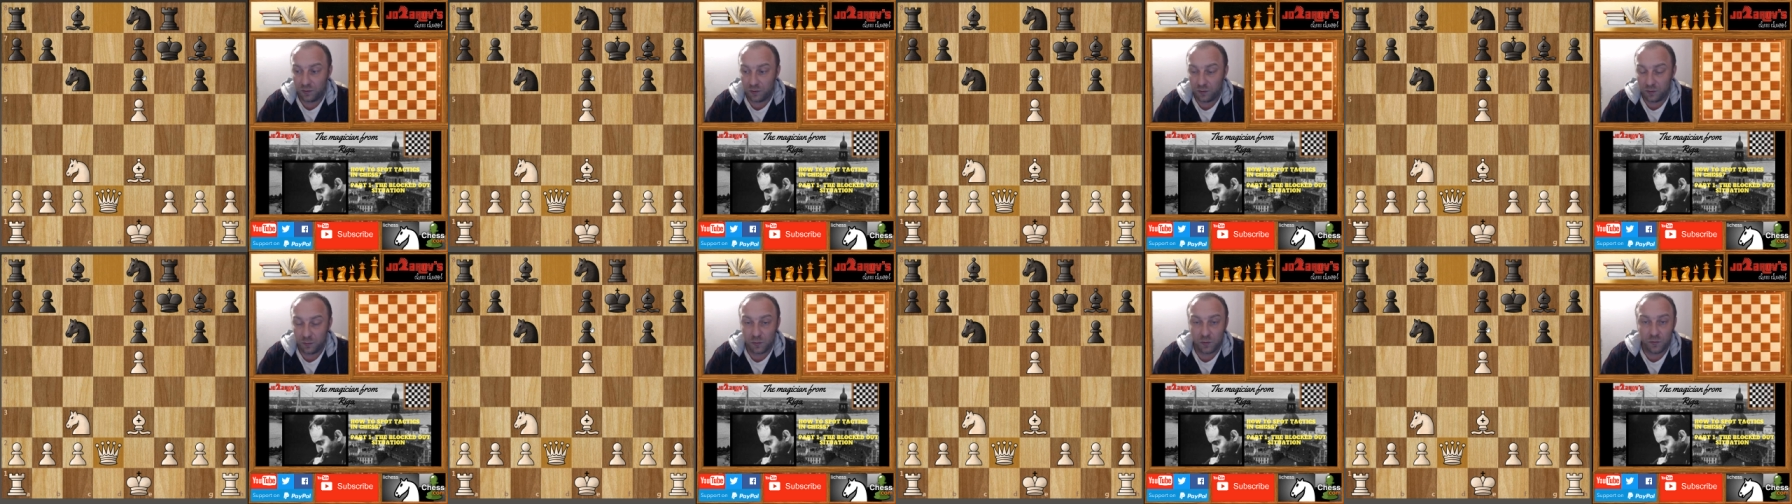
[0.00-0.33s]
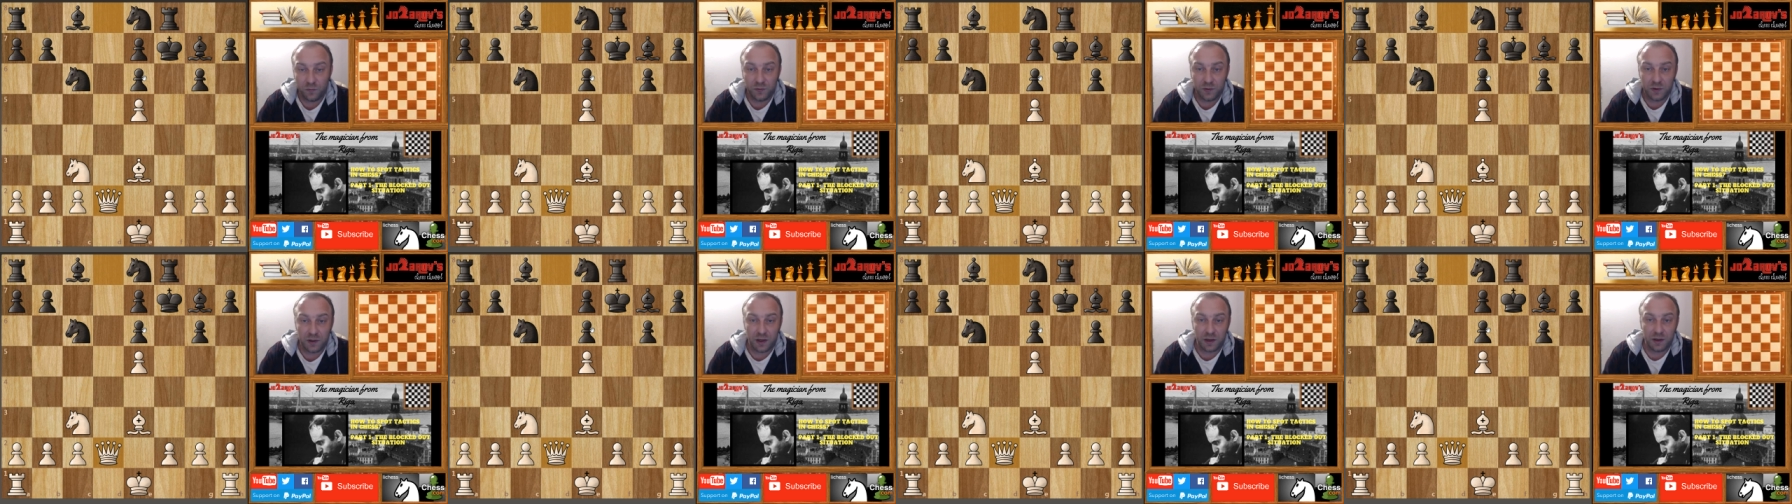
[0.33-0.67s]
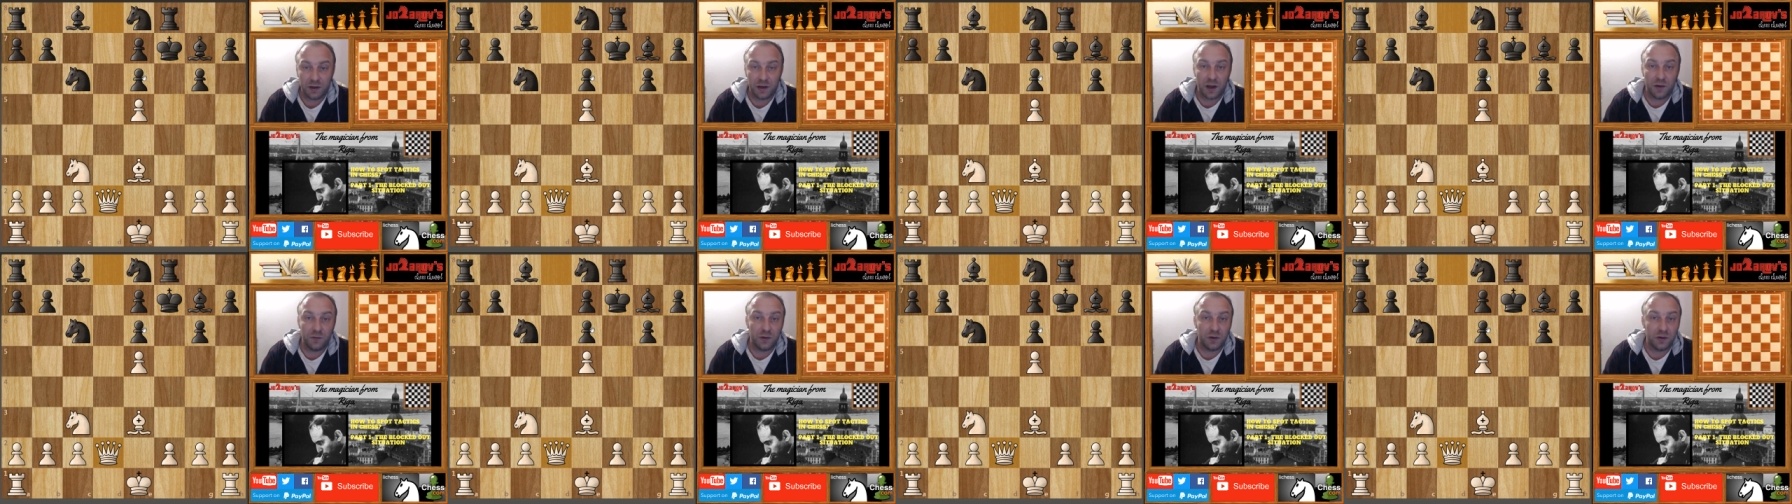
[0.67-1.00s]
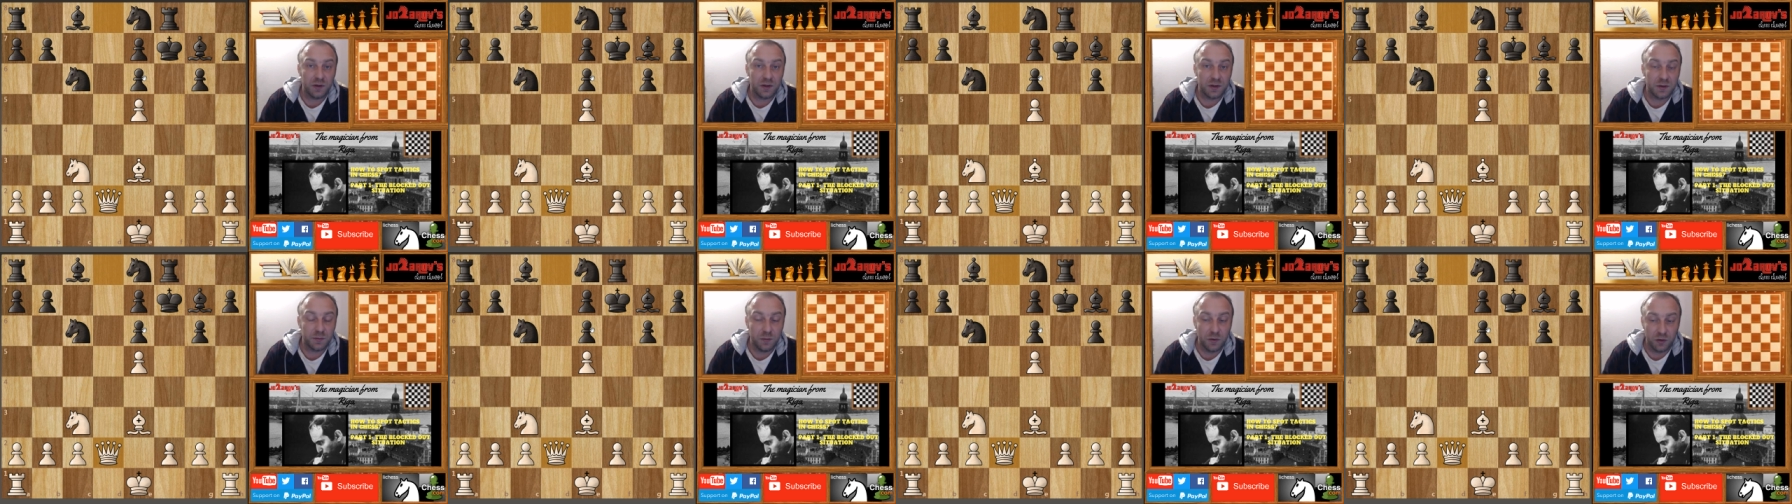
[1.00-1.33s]
in move 10 after
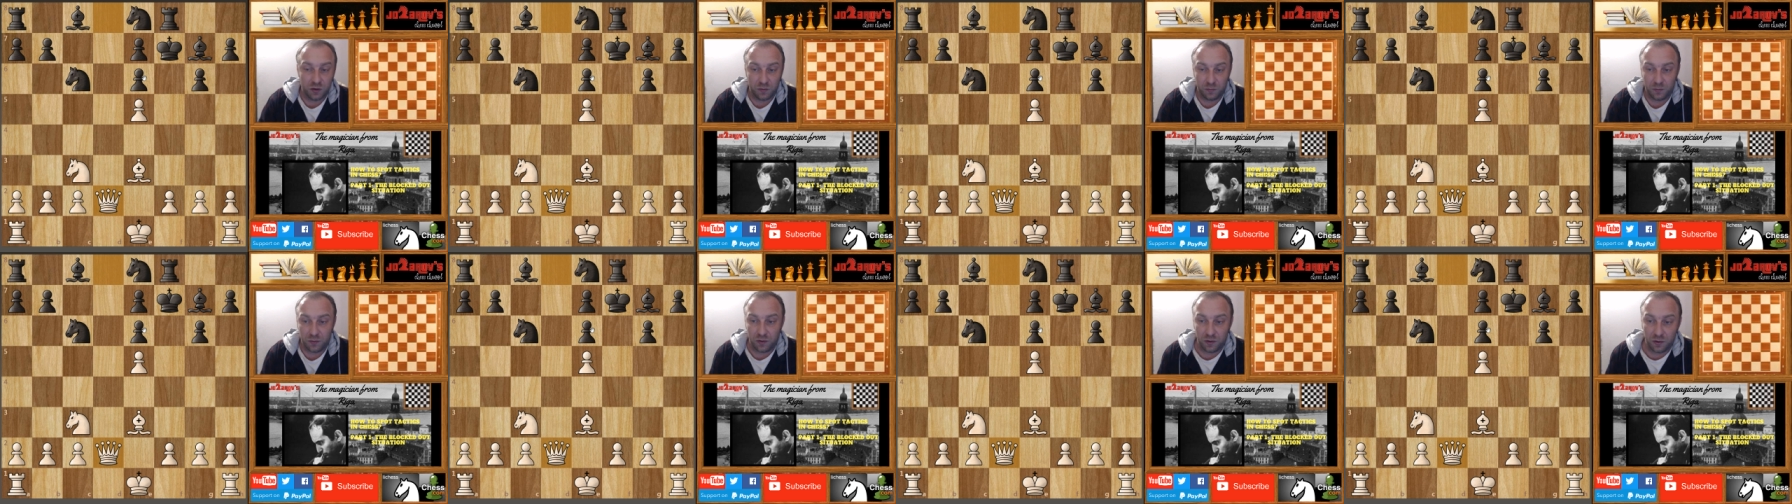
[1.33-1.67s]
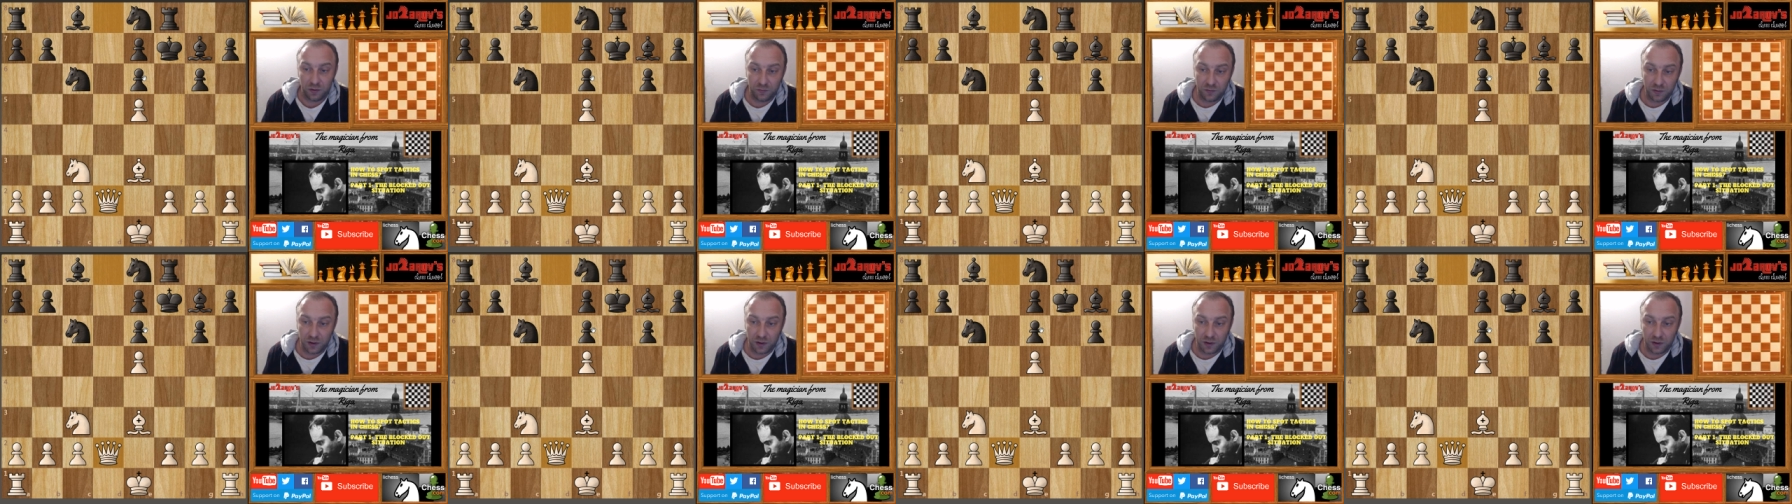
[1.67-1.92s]
this bishop on